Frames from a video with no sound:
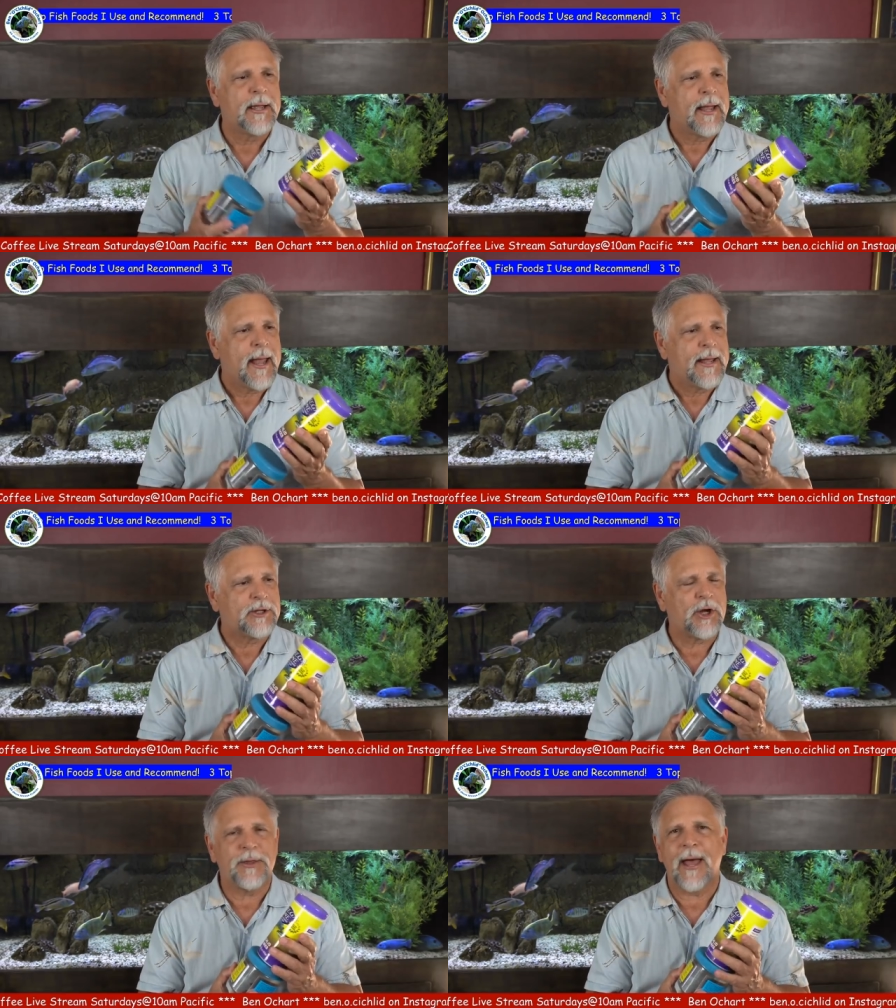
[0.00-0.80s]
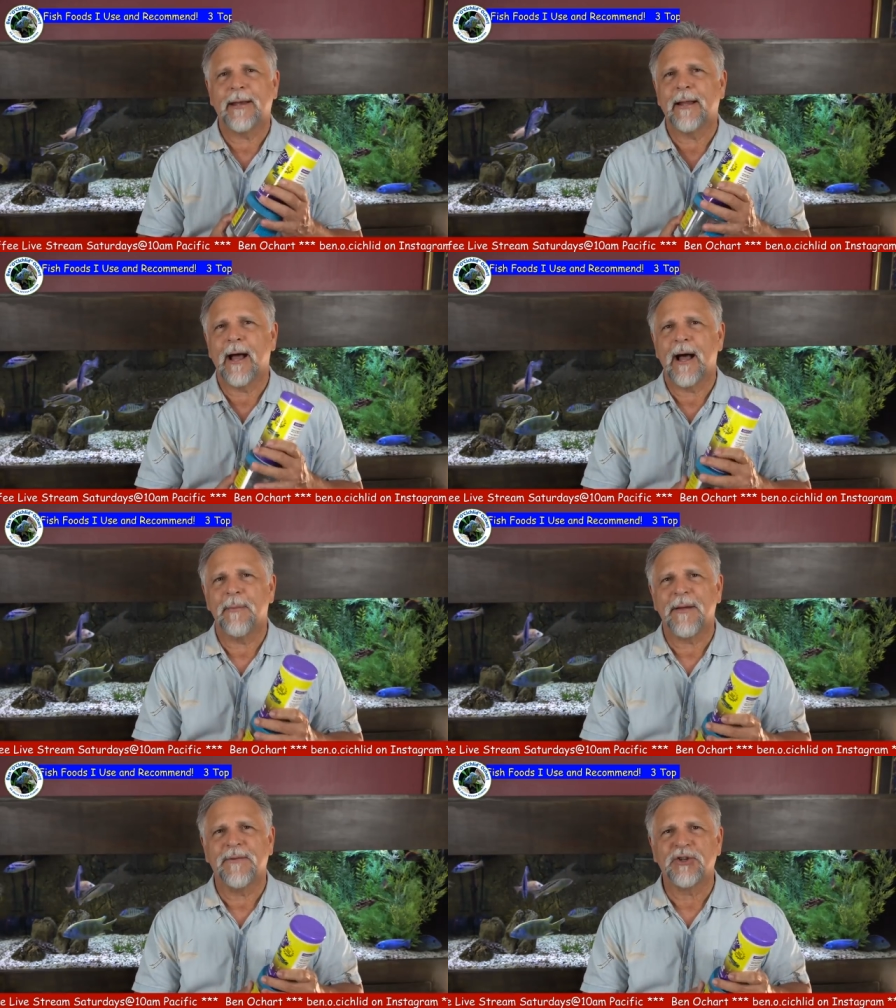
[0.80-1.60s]
so that uh,
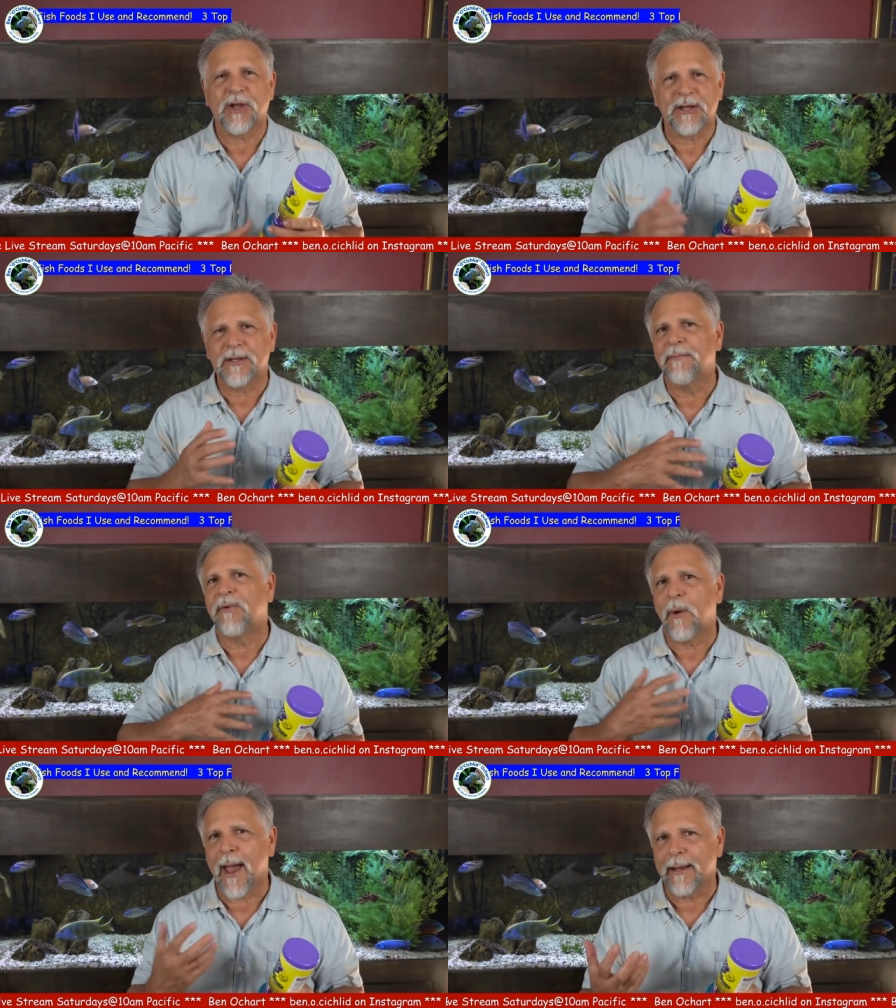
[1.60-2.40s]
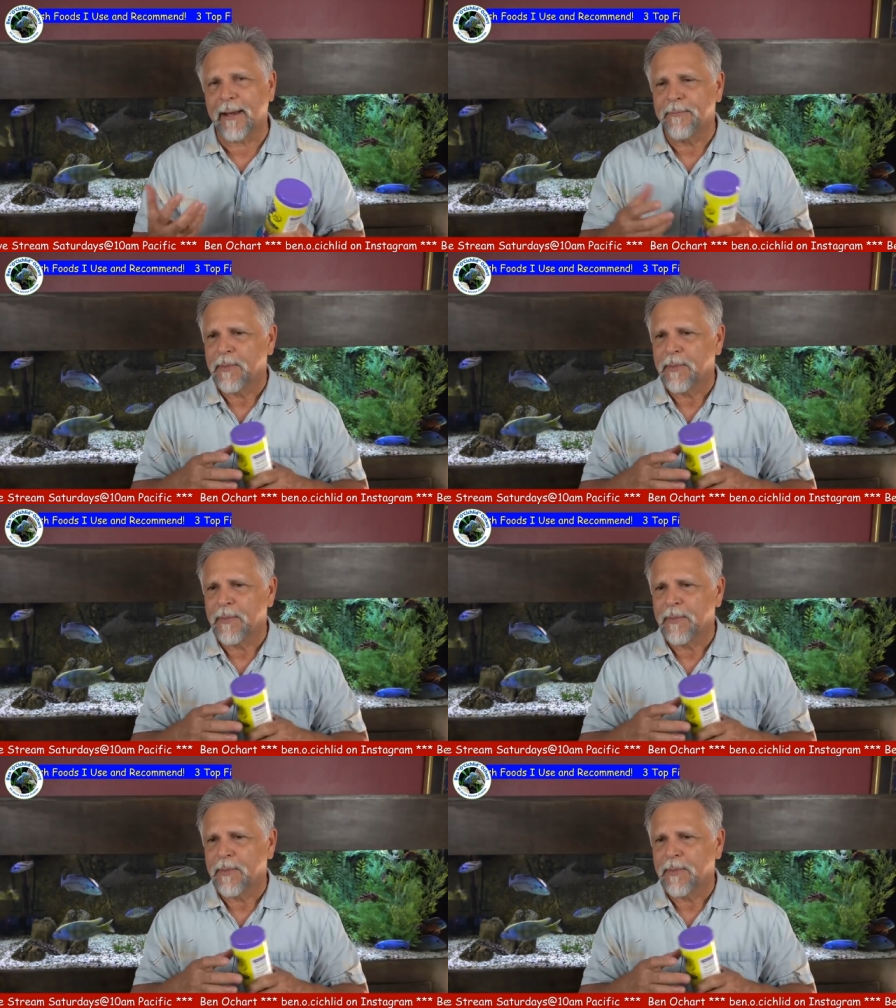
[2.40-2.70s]
my fish get some variety.